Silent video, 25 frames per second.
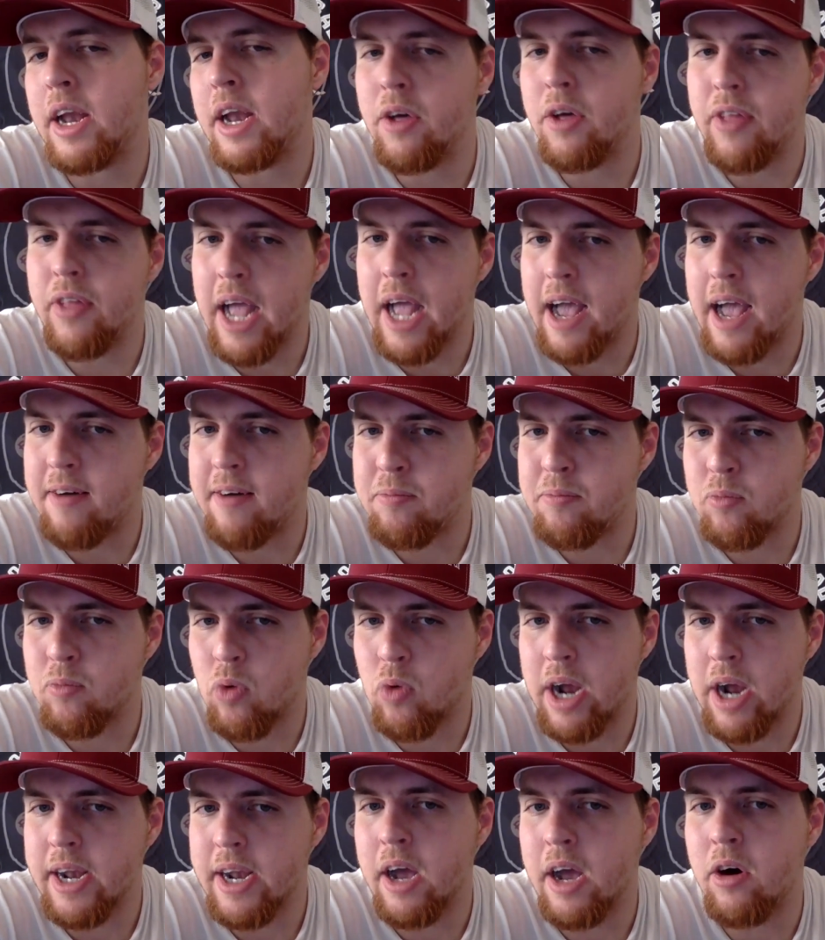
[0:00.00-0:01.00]
I know they have
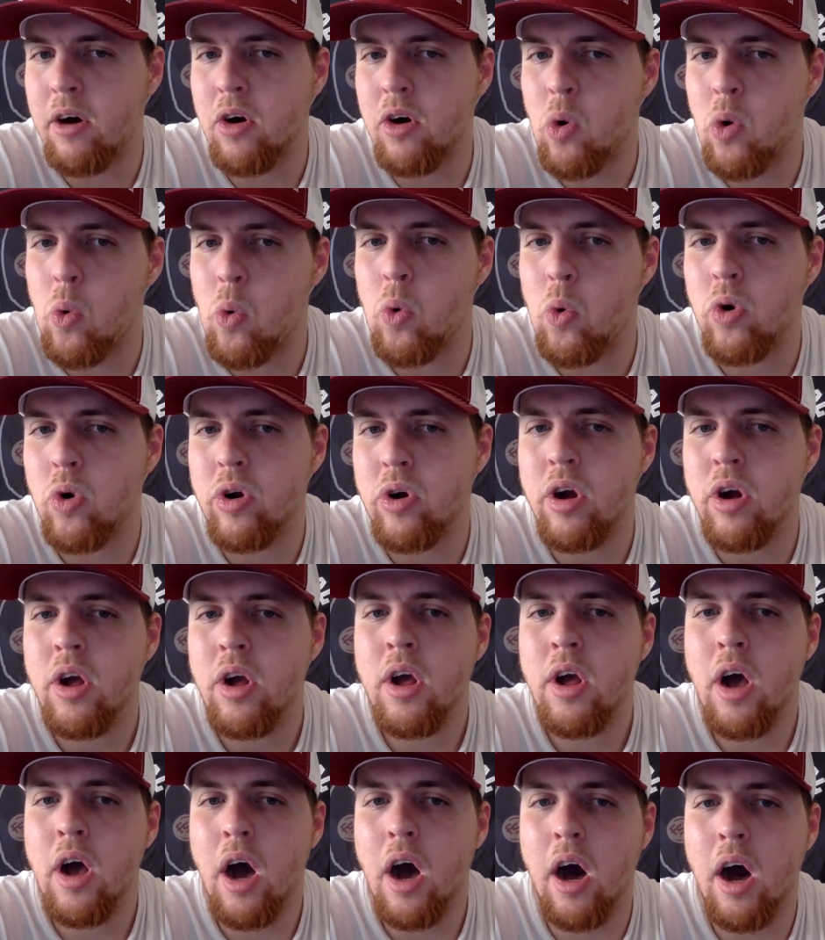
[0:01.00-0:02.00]
right now at corner,
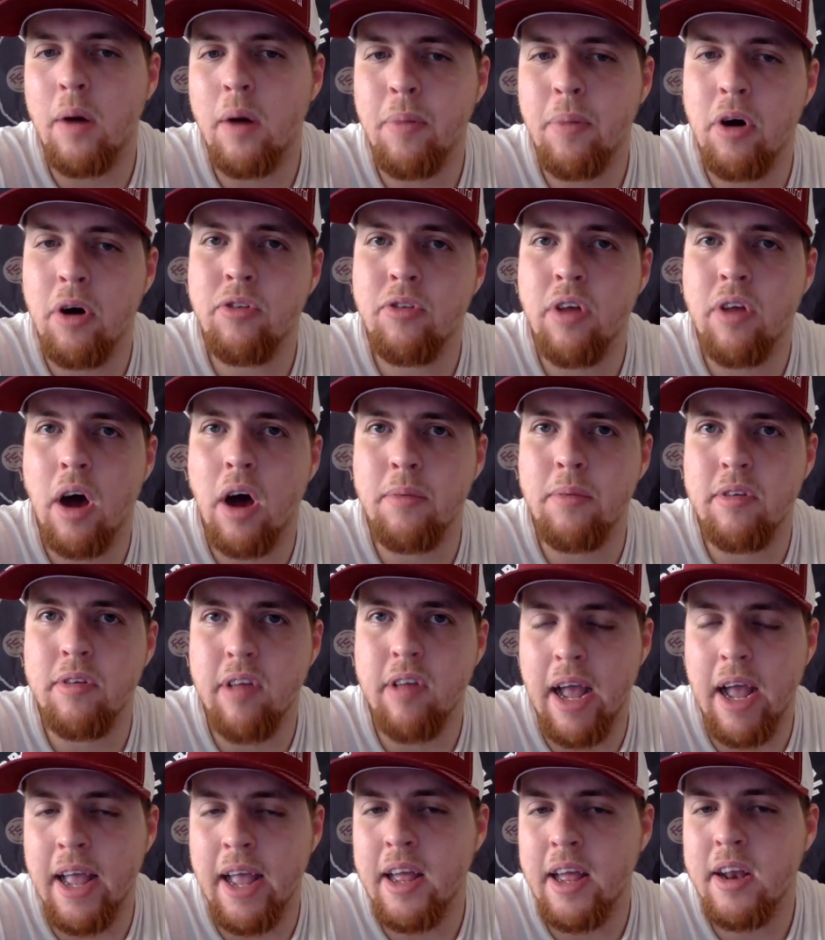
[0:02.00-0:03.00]
both Thomas
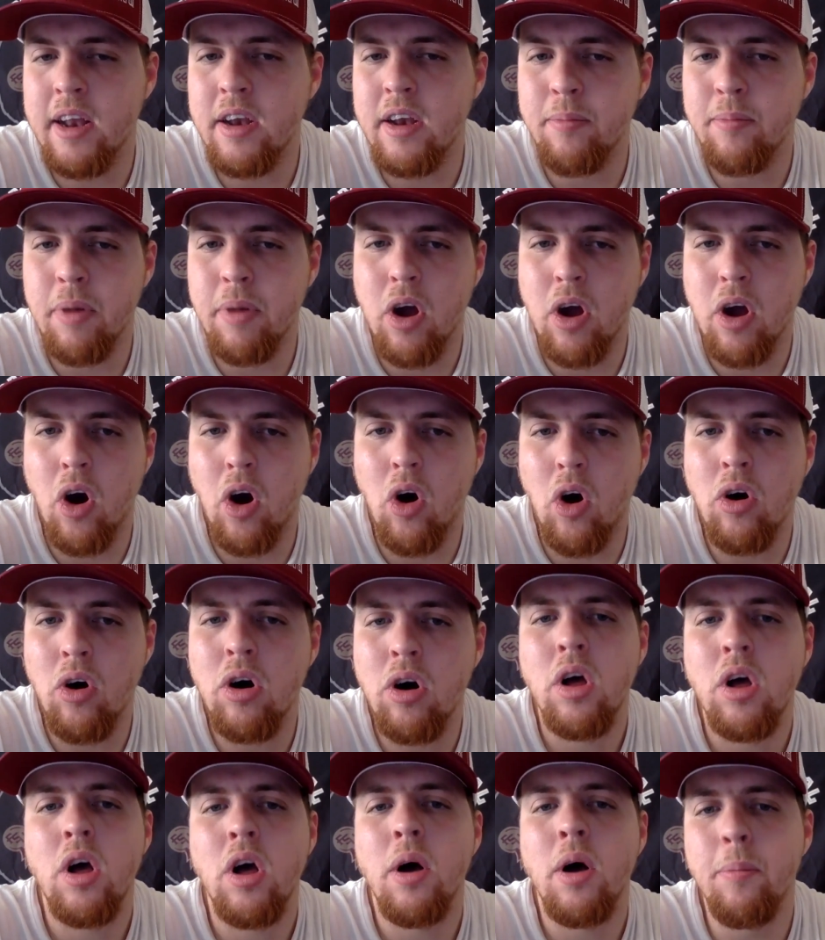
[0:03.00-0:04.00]
and McCall,
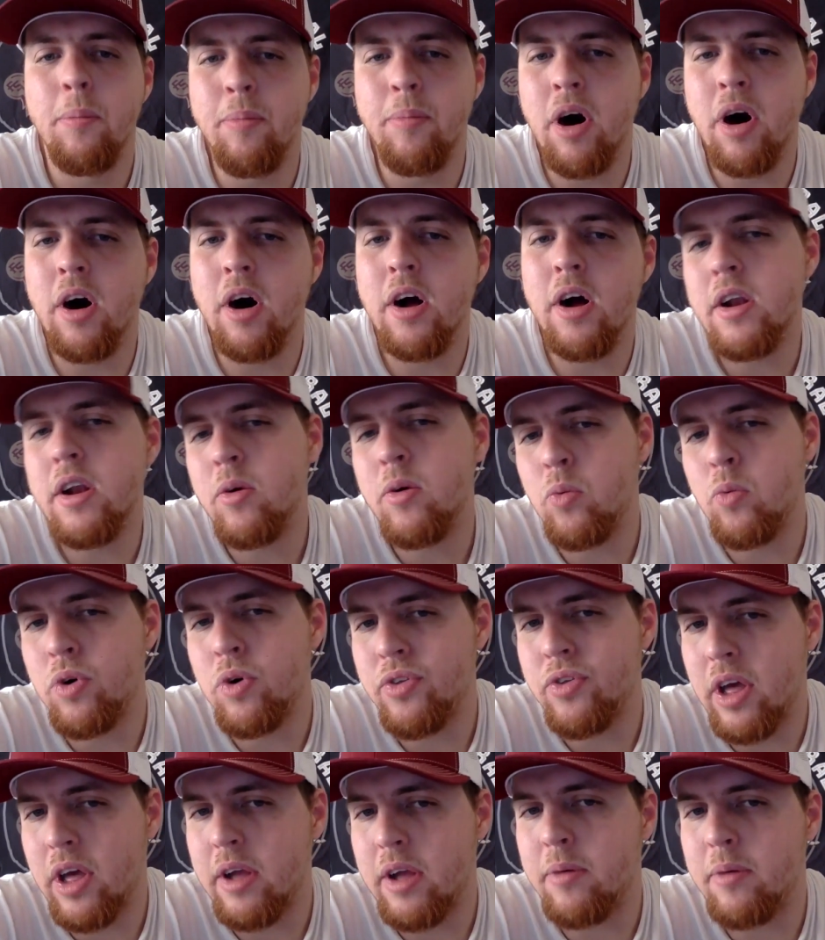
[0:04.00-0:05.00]
but will
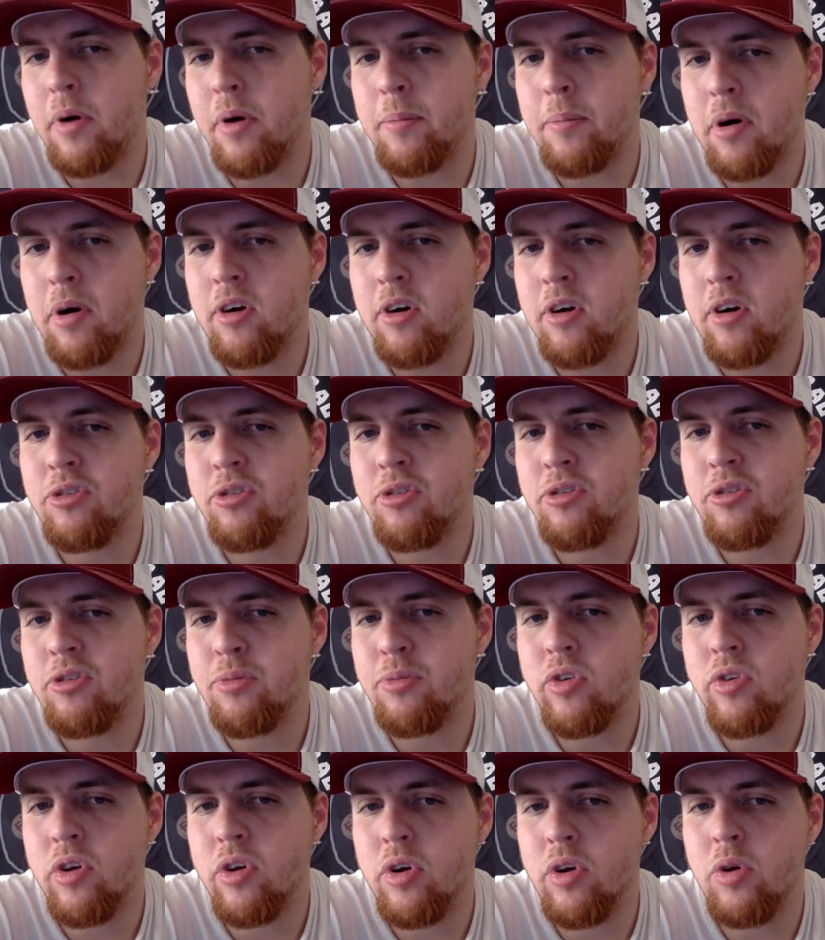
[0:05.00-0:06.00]
they emerge more
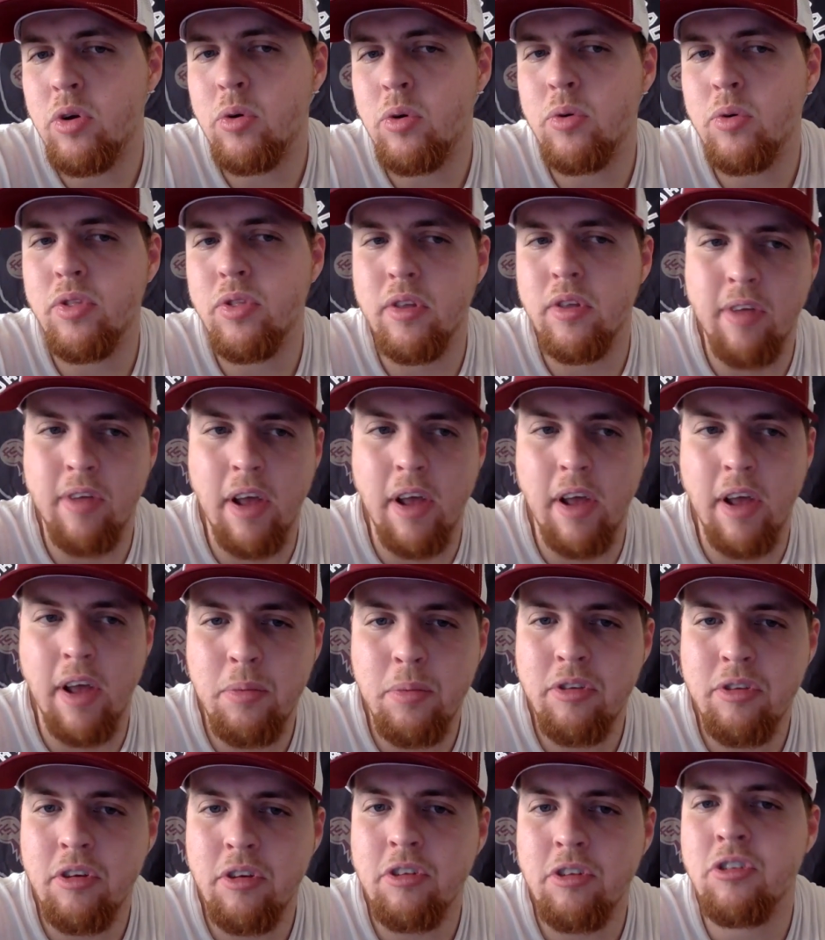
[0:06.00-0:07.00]
to the safety
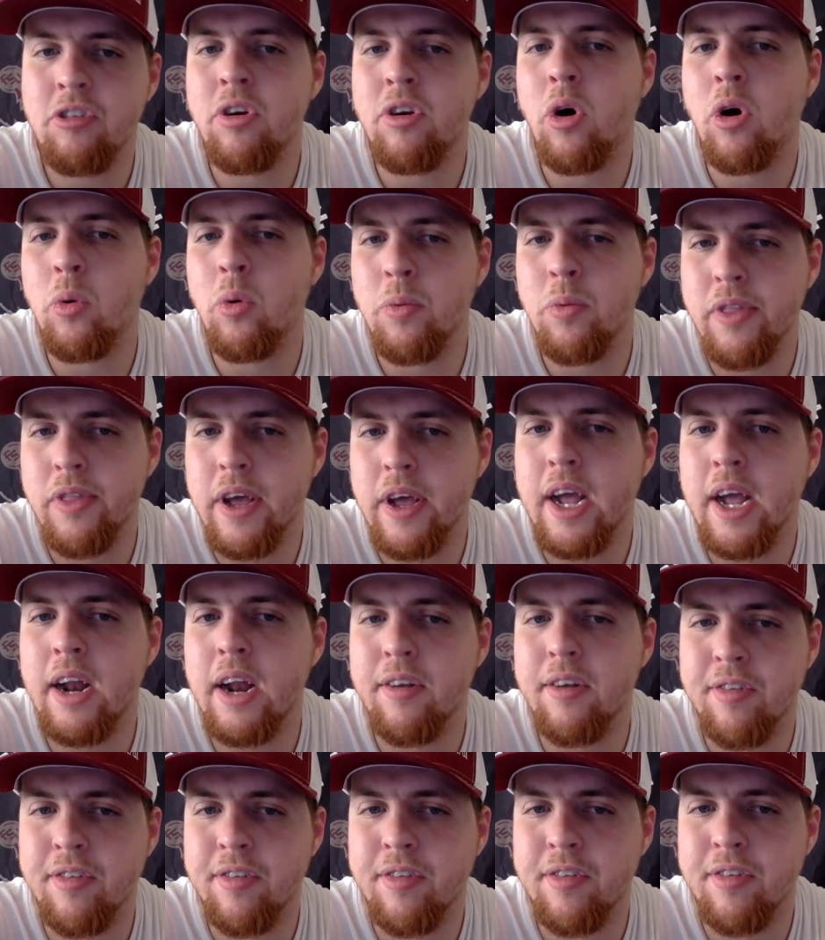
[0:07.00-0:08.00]
position, or will they
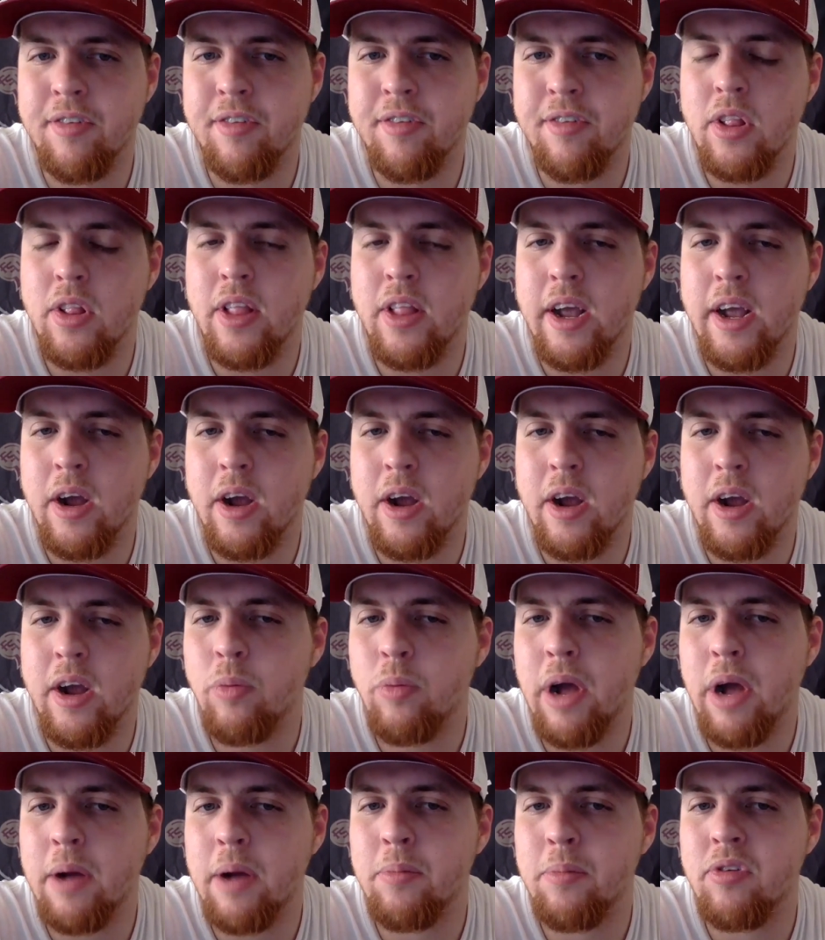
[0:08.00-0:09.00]
kind of stay put at that
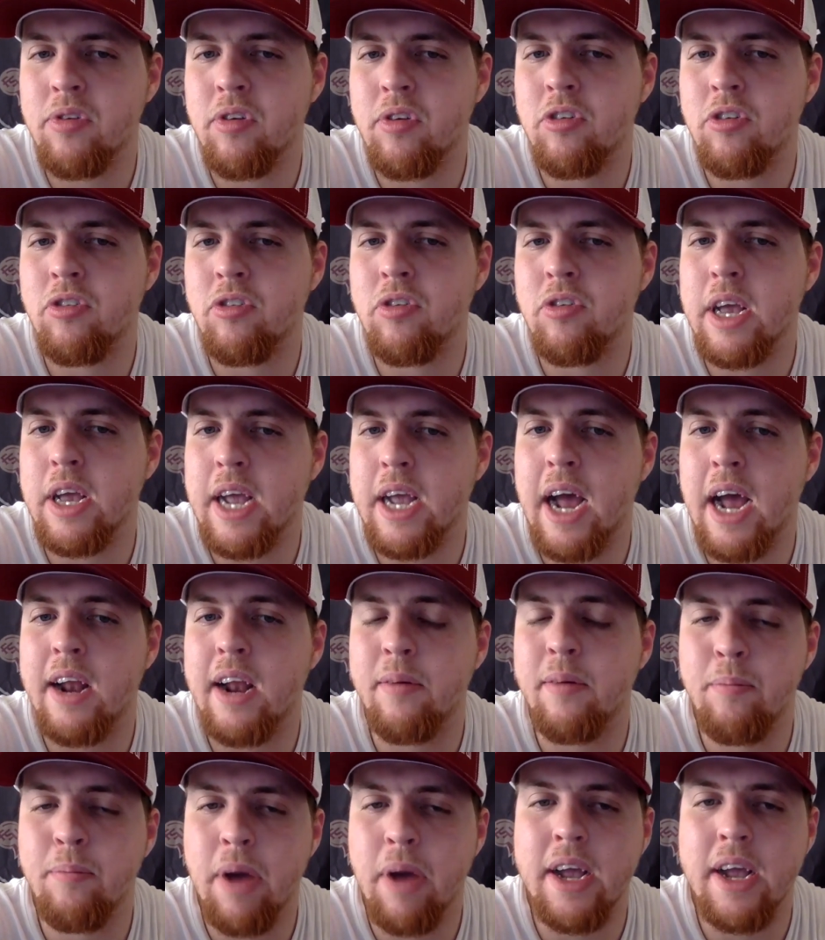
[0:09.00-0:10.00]
cornerback position and kind
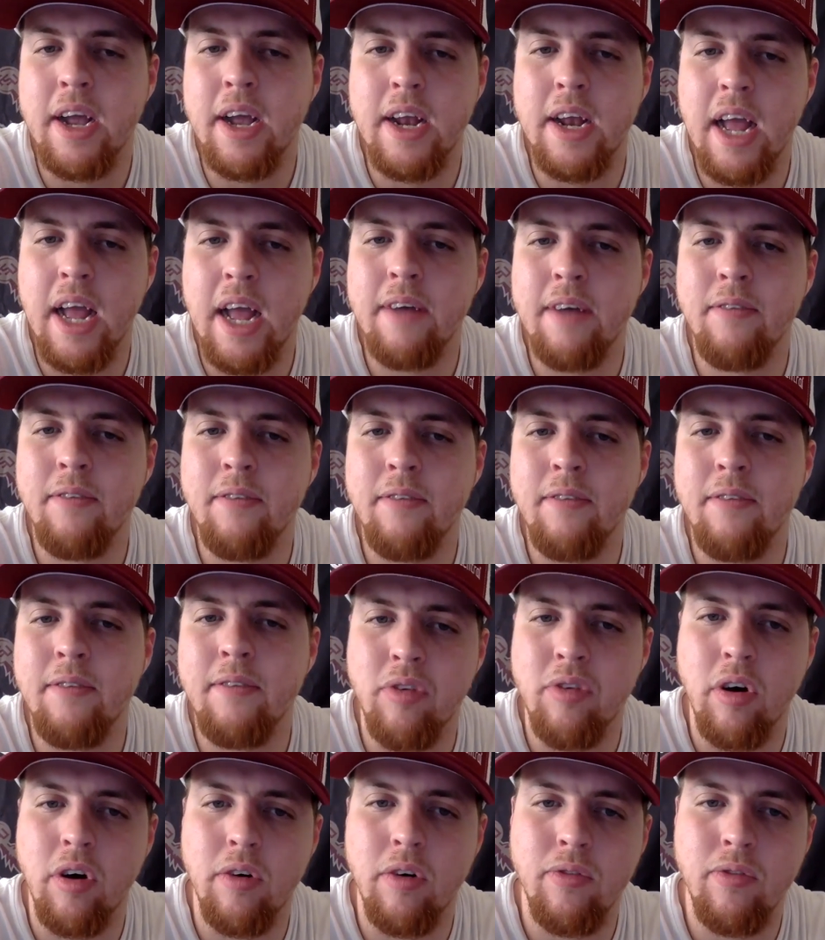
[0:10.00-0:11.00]
of make a name for
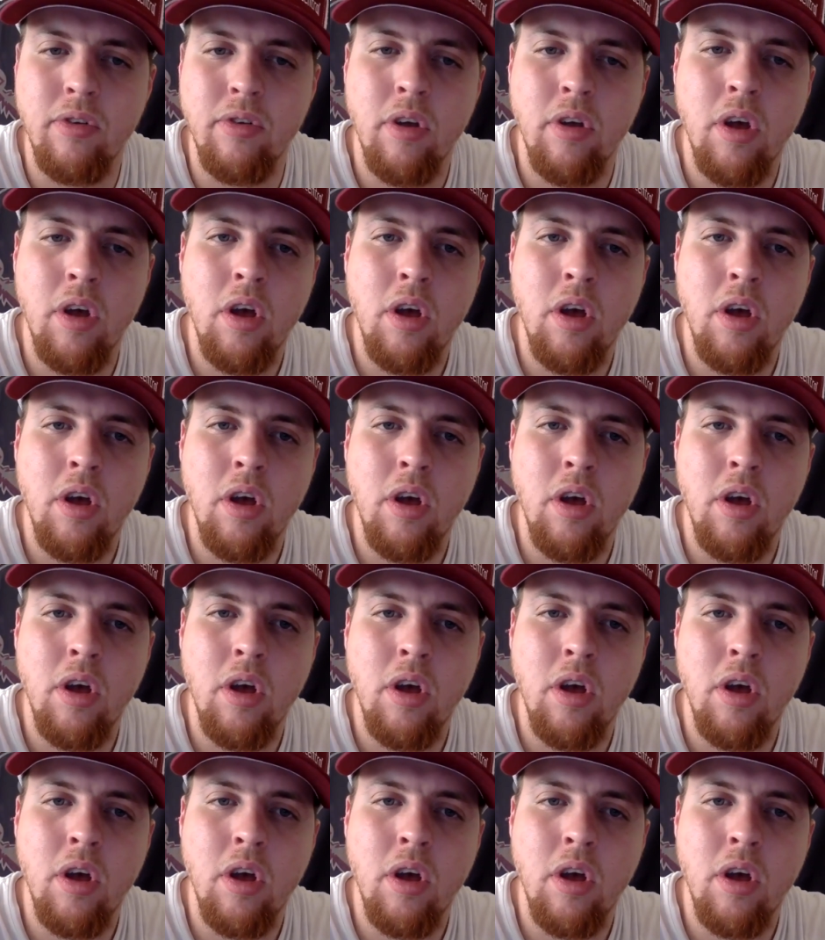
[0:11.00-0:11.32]
themselves?